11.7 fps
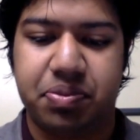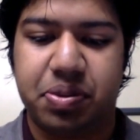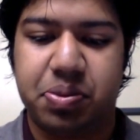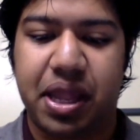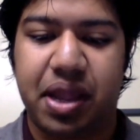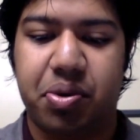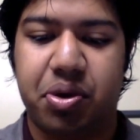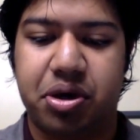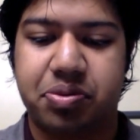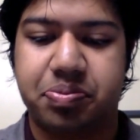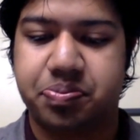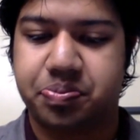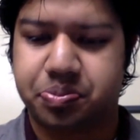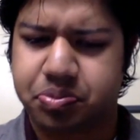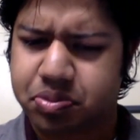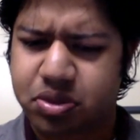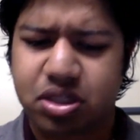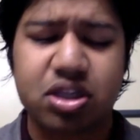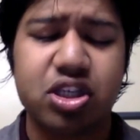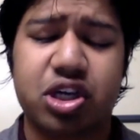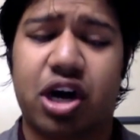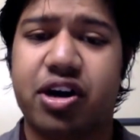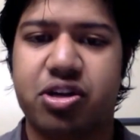they will
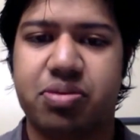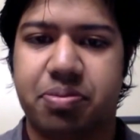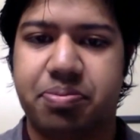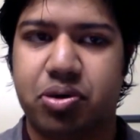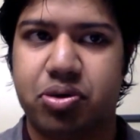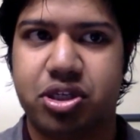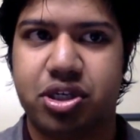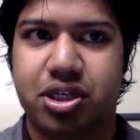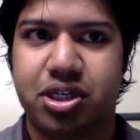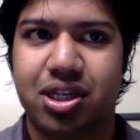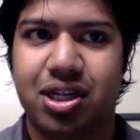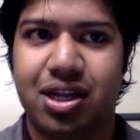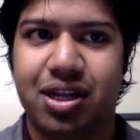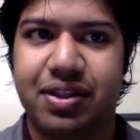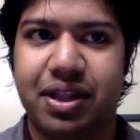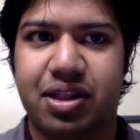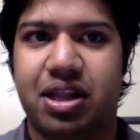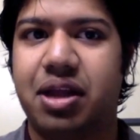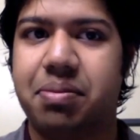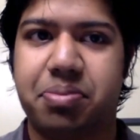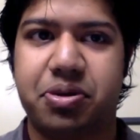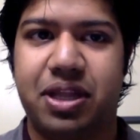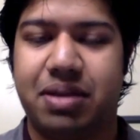start a new proposal They'll
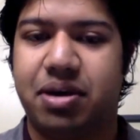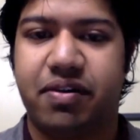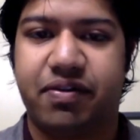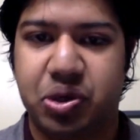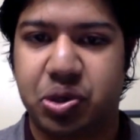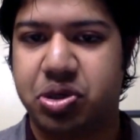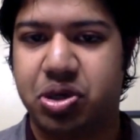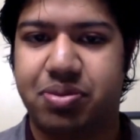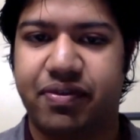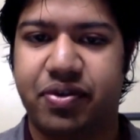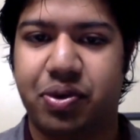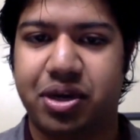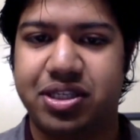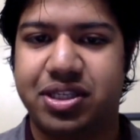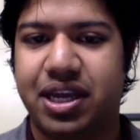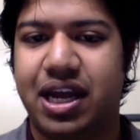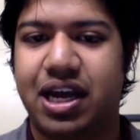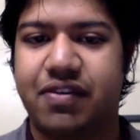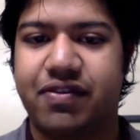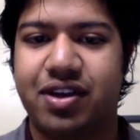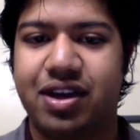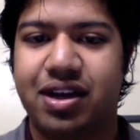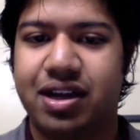input the amount of total number of tokens they have,
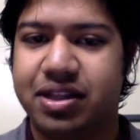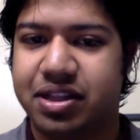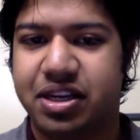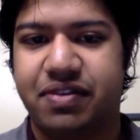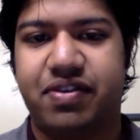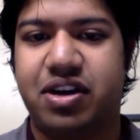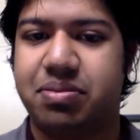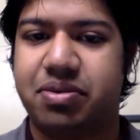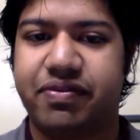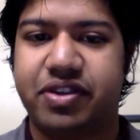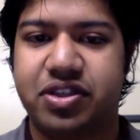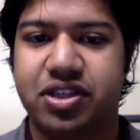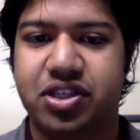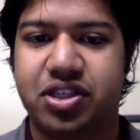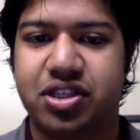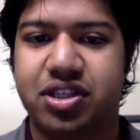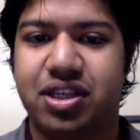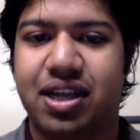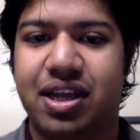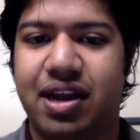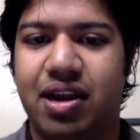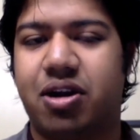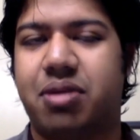the different number of decisions,
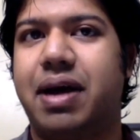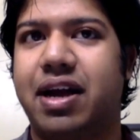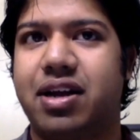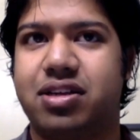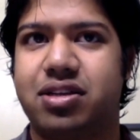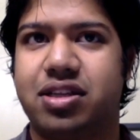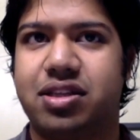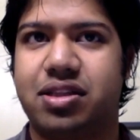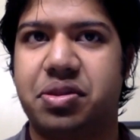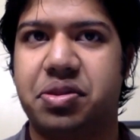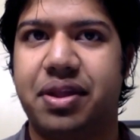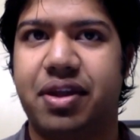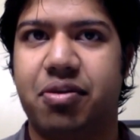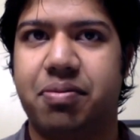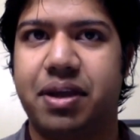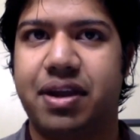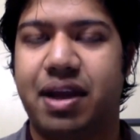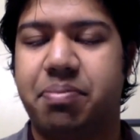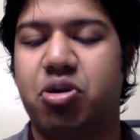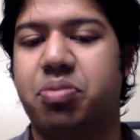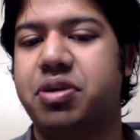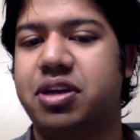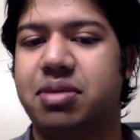and automatically there will be an
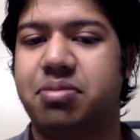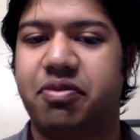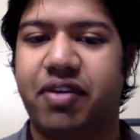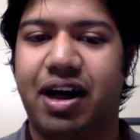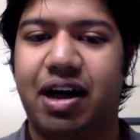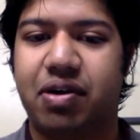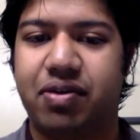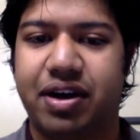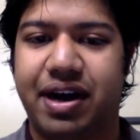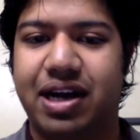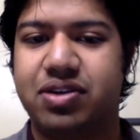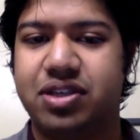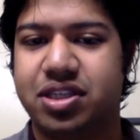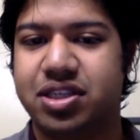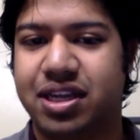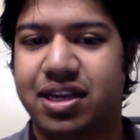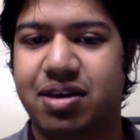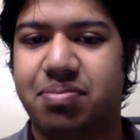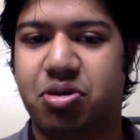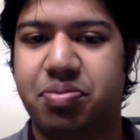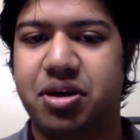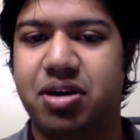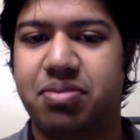appropriate number of Algorand addresses and an
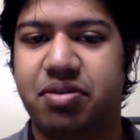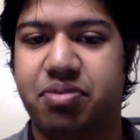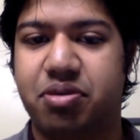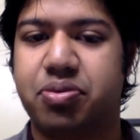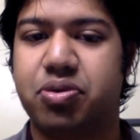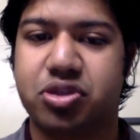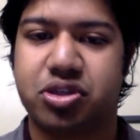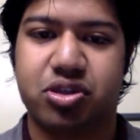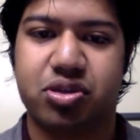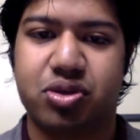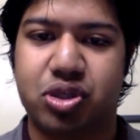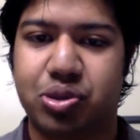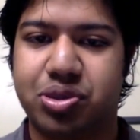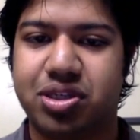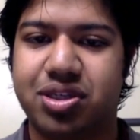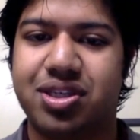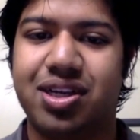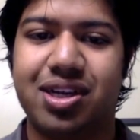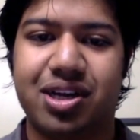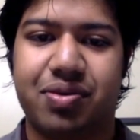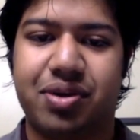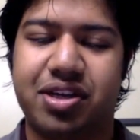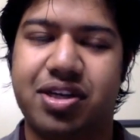appropriate number of proposal tokens
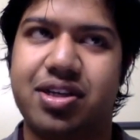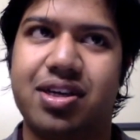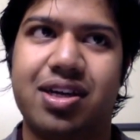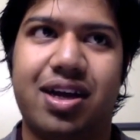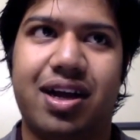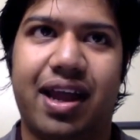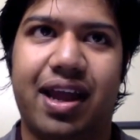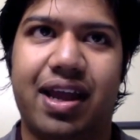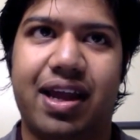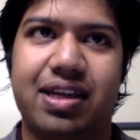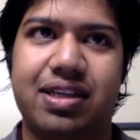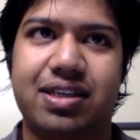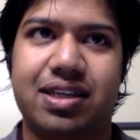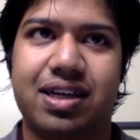created. And